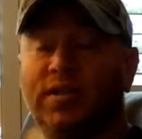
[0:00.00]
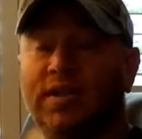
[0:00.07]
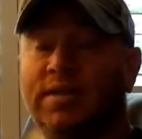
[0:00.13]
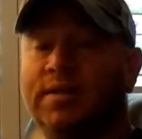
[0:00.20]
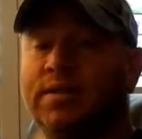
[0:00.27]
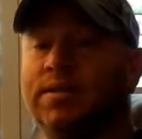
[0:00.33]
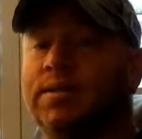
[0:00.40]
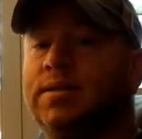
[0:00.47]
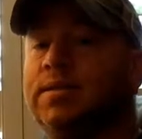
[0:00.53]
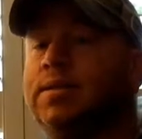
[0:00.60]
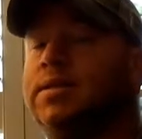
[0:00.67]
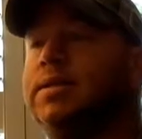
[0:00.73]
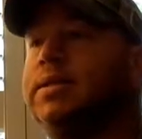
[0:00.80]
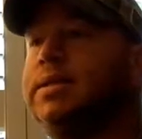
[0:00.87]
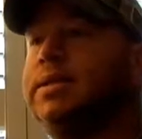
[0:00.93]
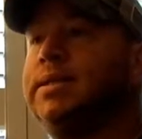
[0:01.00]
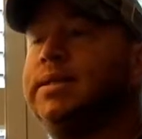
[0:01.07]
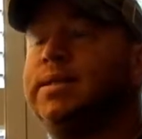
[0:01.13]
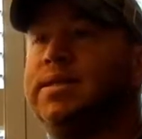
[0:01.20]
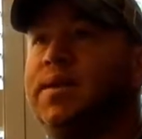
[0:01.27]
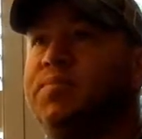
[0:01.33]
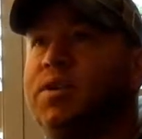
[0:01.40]
elk season.
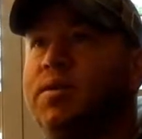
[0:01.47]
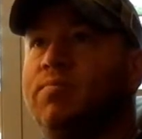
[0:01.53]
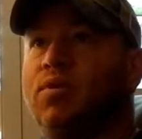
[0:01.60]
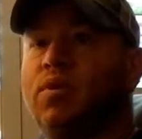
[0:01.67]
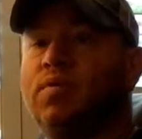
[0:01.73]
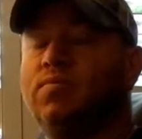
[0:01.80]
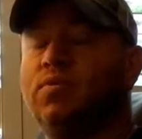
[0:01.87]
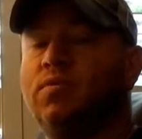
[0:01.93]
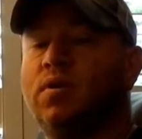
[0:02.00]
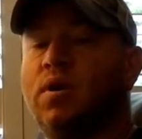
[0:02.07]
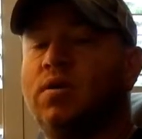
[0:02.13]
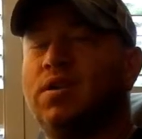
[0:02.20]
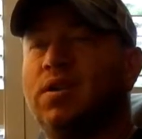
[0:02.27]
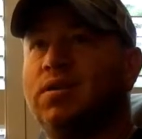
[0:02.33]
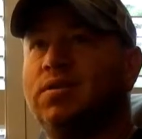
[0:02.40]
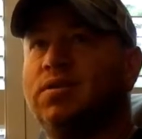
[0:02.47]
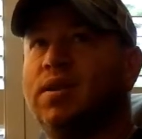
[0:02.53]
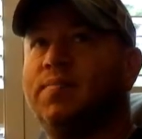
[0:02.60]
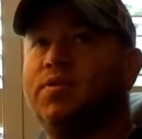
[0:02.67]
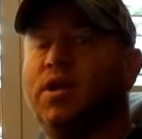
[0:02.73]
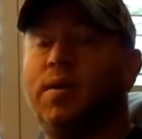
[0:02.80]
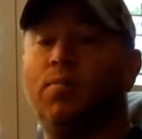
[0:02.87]
September comes around
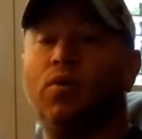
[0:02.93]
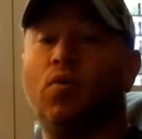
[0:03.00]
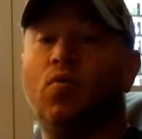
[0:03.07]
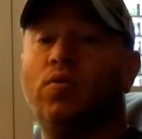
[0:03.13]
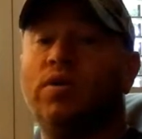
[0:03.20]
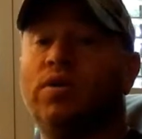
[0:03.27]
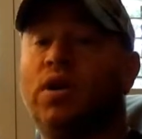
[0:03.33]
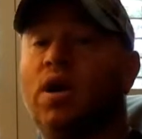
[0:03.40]
the end of September.